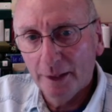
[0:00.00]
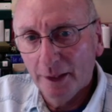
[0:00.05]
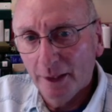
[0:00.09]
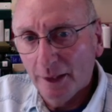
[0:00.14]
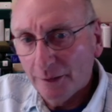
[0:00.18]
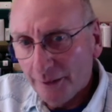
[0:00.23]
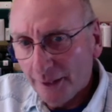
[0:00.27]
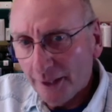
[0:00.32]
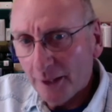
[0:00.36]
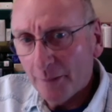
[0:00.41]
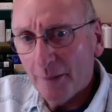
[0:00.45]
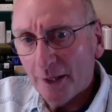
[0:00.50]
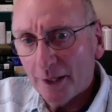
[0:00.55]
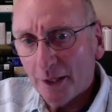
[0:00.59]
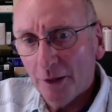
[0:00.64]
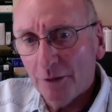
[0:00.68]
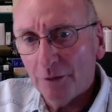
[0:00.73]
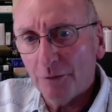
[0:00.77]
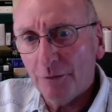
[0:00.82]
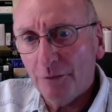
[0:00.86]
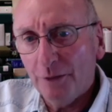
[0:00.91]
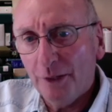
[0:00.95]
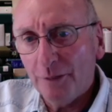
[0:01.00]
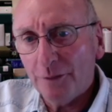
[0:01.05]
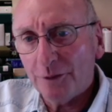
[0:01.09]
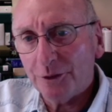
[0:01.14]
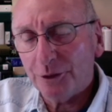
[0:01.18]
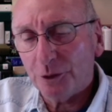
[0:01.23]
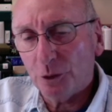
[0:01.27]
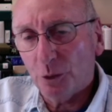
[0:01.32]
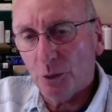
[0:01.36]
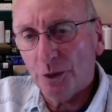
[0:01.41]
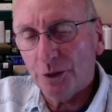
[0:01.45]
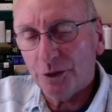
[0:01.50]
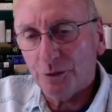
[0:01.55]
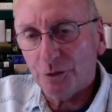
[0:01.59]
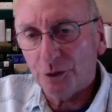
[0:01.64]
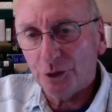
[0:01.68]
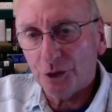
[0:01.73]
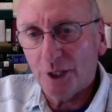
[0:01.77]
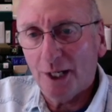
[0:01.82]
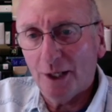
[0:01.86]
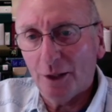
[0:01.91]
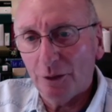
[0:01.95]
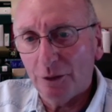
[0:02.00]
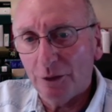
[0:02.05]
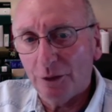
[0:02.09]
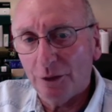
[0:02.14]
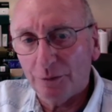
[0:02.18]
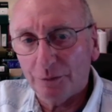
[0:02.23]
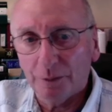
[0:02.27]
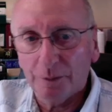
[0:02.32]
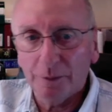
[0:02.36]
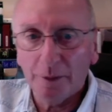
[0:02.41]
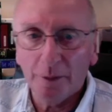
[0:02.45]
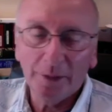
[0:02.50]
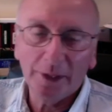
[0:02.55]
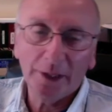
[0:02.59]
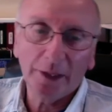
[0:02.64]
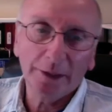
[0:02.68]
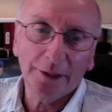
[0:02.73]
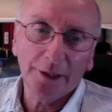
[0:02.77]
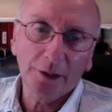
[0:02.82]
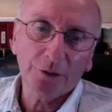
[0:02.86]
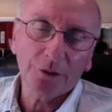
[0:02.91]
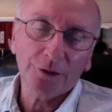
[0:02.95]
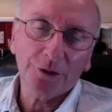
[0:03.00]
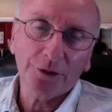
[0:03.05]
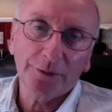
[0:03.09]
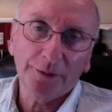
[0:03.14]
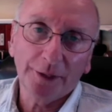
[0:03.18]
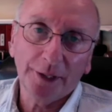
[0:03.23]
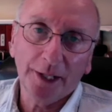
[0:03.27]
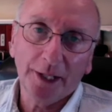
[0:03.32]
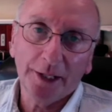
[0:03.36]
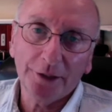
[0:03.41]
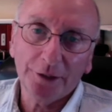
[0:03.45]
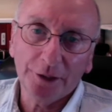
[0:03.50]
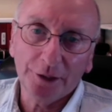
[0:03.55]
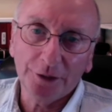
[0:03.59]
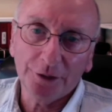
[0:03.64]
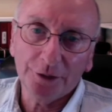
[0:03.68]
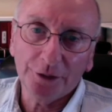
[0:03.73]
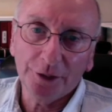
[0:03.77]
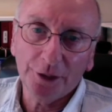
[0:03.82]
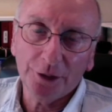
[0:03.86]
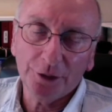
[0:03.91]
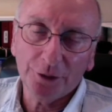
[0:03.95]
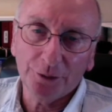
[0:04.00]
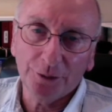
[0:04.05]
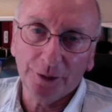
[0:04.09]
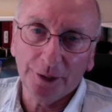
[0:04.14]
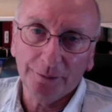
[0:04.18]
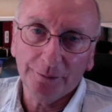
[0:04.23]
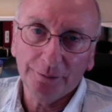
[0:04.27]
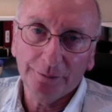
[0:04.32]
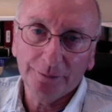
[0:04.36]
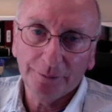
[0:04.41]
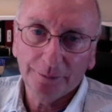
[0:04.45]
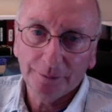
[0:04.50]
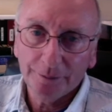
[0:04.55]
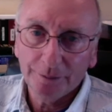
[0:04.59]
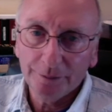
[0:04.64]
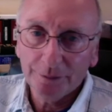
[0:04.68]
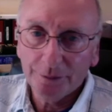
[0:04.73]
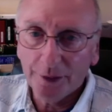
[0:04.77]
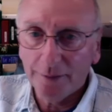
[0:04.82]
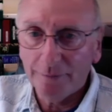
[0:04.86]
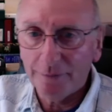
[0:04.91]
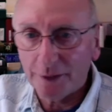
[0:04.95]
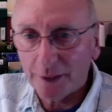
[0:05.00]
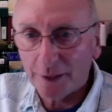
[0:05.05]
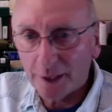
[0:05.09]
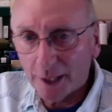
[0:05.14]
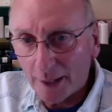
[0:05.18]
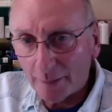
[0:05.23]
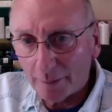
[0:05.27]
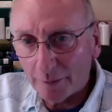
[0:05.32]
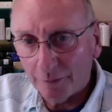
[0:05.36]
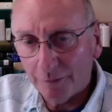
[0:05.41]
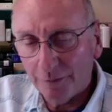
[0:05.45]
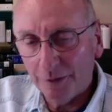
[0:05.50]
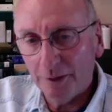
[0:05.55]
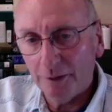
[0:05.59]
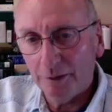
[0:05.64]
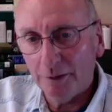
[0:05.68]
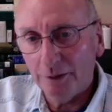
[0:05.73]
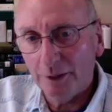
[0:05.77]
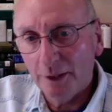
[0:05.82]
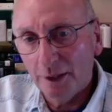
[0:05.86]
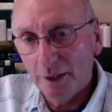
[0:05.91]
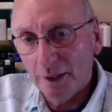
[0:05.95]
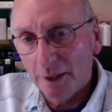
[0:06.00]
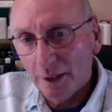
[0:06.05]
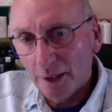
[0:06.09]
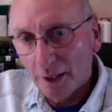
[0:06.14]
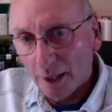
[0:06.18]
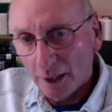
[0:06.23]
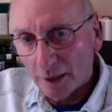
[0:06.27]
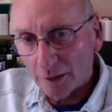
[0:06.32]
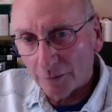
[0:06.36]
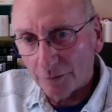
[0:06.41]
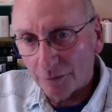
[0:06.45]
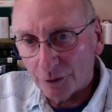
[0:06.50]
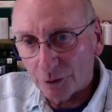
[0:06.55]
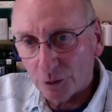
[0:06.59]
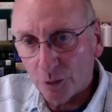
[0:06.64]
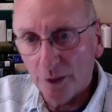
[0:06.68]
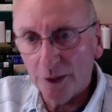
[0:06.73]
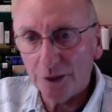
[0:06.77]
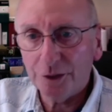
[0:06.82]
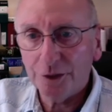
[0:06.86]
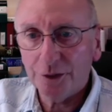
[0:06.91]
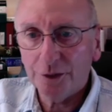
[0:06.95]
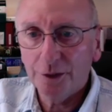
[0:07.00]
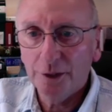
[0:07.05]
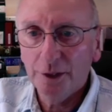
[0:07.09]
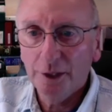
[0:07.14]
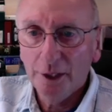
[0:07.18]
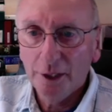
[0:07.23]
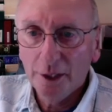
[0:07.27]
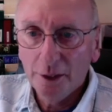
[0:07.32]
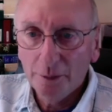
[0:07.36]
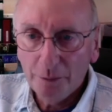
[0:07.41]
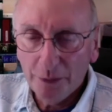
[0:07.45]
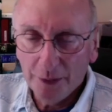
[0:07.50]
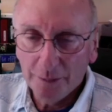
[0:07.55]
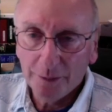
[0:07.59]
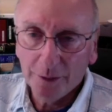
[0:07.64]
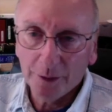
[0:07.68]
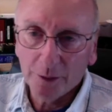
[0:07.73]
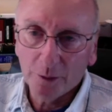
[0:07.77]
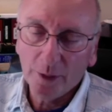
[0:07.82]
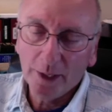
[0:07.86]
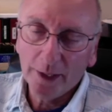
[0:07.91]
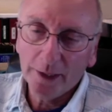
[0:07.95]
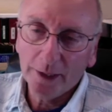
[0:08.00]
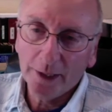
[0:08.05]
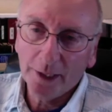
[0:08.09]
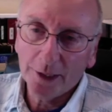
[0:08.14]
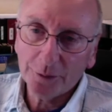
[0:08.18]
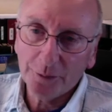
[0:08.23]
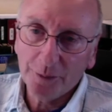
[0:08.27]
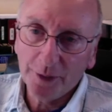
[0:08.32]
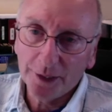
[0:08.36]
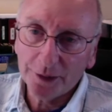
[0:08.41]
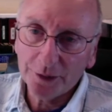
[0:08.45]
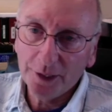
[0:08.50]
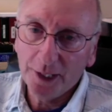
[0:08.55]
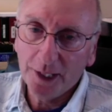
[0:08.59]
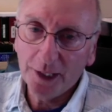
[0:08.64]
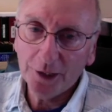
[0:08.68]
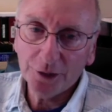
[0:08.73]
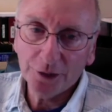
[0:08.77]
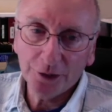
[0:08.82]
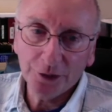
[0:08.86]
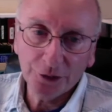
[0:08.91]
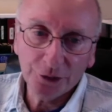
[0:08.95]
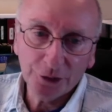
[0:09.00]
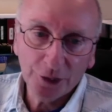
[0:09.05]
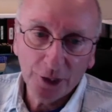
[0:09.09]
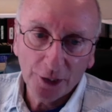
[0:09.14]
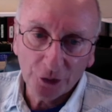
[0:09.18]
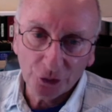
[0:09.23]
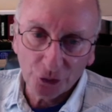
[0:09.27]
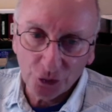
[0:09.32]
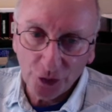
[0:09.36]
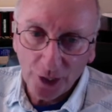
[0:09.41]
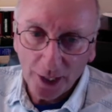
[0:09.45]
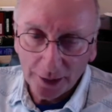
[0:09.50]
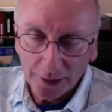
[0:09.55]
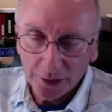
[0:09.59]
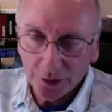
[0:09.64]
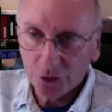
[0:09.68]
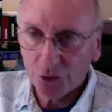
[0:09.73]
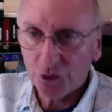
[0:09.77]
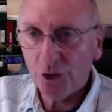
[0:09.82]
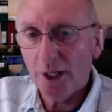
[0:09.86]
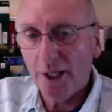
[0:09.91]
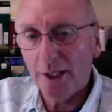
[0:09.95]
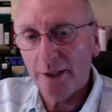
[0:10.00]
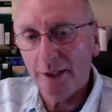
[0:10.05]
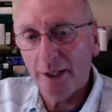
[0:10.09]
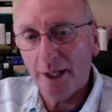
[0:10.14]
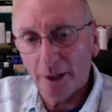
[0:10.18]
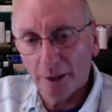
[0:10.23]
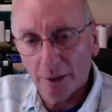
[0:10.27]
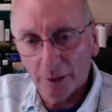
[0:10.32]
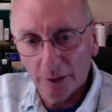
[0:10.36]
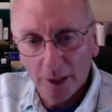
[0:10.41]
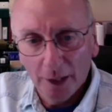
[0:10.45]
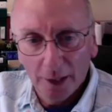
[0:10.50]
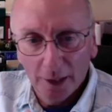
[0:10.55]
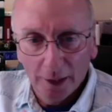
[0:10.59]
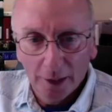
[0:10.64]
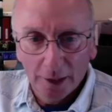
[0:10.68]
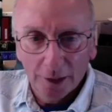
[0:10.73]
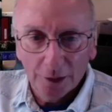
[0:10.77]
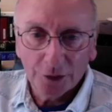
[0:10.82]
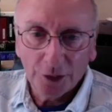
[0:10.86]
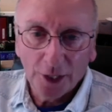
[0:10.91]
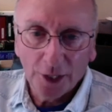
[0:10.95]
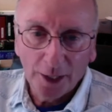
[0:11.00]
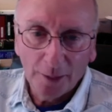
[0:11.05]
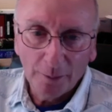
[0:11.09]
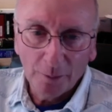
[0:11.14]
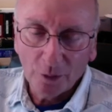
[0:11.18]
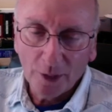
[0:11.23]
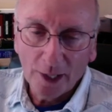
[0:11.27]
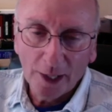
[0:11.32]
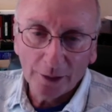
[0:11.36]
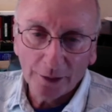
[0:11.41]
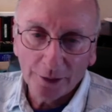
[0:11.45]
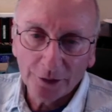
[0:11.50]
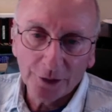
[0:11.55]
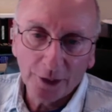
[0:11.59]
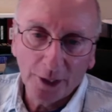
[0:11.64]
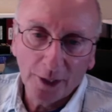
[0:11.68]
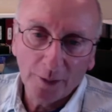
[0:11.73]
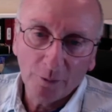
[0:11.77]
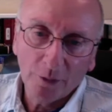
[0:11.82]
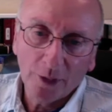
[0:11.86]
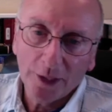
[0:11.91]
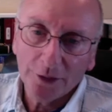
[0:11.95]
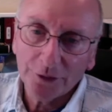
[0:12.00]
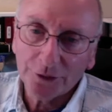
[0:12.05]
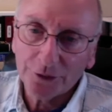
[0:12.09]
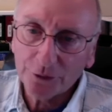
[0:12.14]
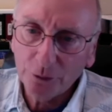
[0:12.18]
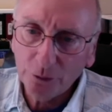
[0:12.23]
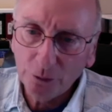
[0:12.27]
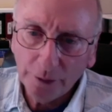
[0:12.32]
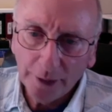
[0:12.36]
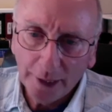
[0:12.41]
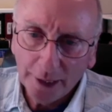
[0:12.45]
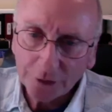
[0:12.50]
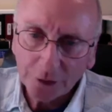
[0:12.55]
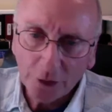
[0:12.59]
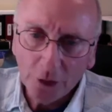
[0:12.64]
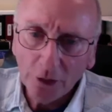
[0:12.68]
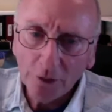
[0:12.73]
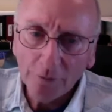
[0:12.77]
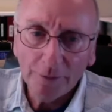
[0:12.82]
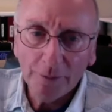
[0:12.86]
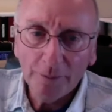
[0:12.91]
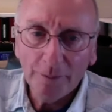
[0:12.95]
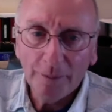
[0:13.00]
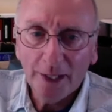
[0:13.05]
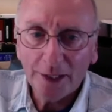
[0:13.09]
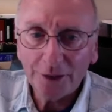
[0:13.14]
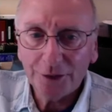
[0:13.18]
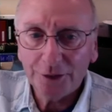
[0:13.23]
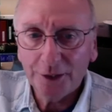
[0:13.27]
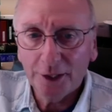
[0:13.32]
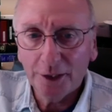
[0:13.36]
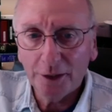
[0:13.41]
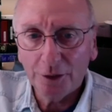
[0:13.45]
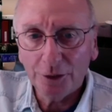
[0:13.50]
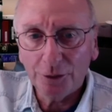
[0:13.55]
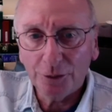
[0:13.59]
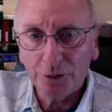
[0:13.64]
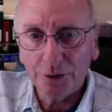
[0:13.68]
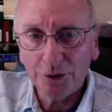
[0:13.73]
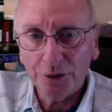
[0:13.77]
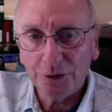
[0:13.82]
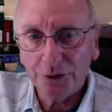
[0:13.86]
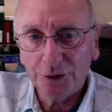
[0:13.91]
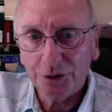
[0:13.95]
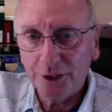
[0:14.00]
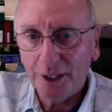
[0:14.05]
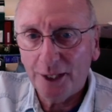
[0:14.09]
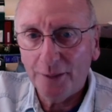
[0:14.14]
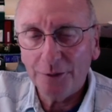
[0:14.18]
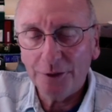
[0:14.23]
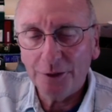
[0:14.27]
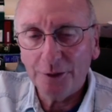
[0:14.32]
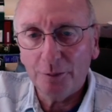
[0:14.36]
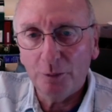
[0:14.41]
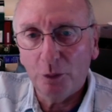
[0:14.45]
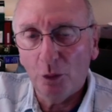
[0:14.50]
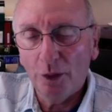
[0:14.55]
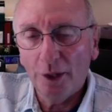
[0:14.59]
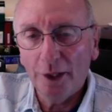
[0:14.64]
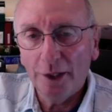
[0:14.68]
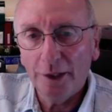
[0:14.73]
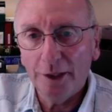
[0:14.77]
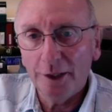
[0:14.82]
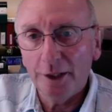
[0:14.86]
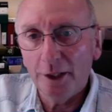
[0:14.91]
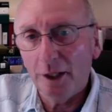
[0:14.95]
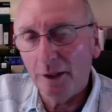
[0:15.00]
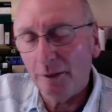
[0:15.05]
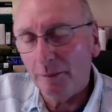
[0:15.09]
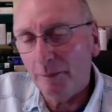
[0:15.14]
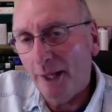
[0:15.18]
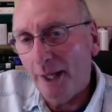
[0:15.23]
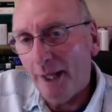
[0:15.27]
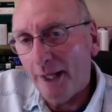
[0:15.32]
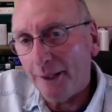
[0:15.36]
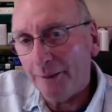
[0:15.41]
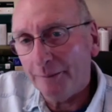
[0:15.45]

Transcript: Think about other famous stories of childhood from the middle years of the 19th century. David Copperfield, Oliver Twist, Pip and Great Expectations, Jane and Jane Eyre, Tom Brown and Tom Brown's School Days, all of them bestsellers when Sam was a boy and a young man.